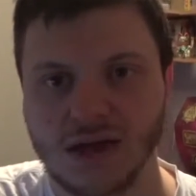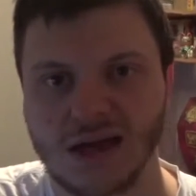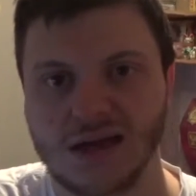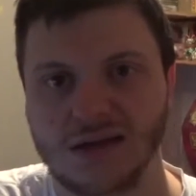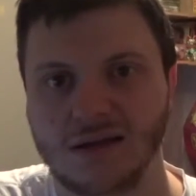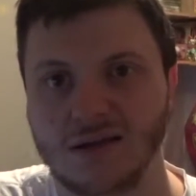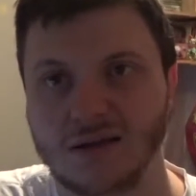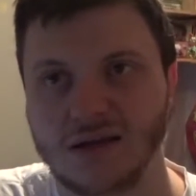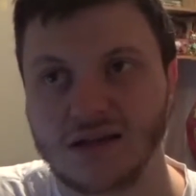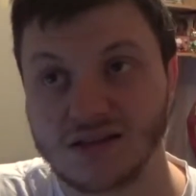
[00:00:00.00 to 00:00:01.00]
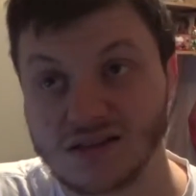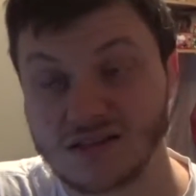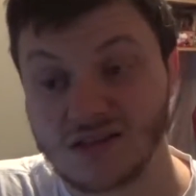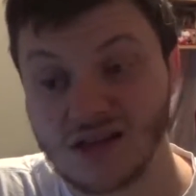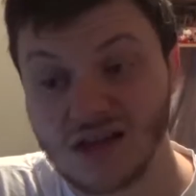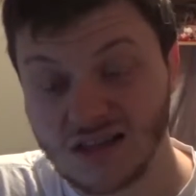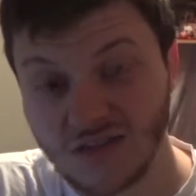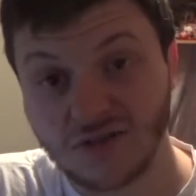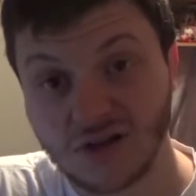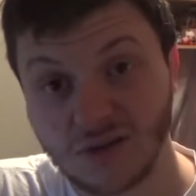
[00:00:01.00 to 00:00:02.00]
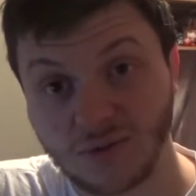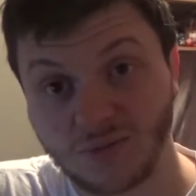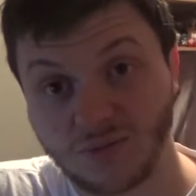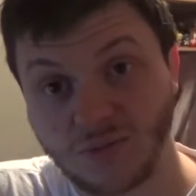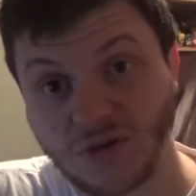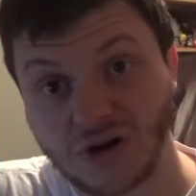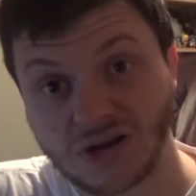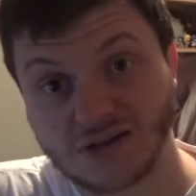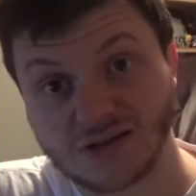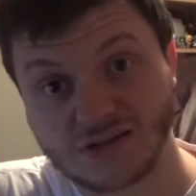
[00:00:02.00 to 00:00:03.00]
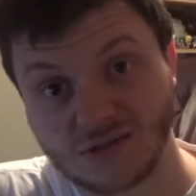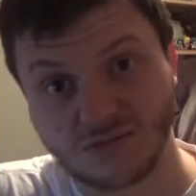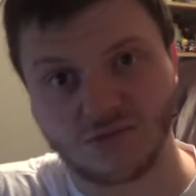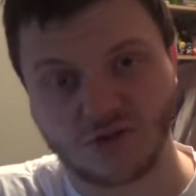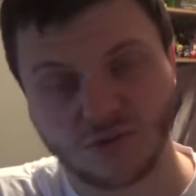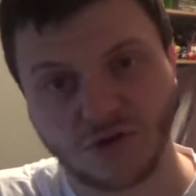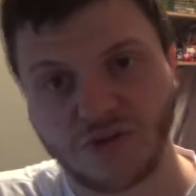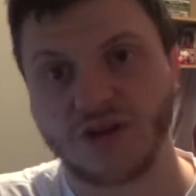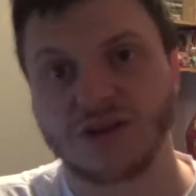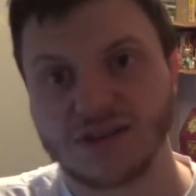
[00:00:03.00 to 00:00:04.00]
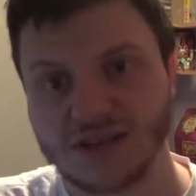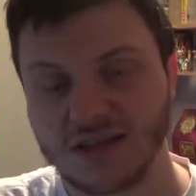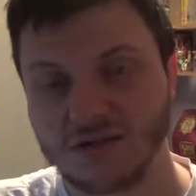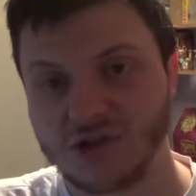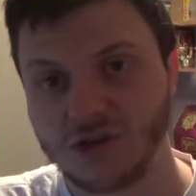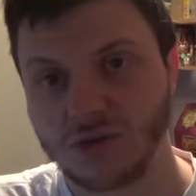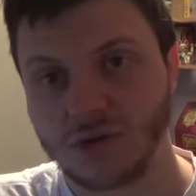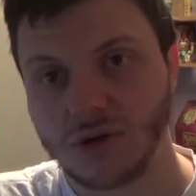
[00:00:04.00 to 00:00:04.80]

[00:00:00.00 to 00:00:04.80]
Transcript: and it's definitely going to bring some good profit on Nintendo too.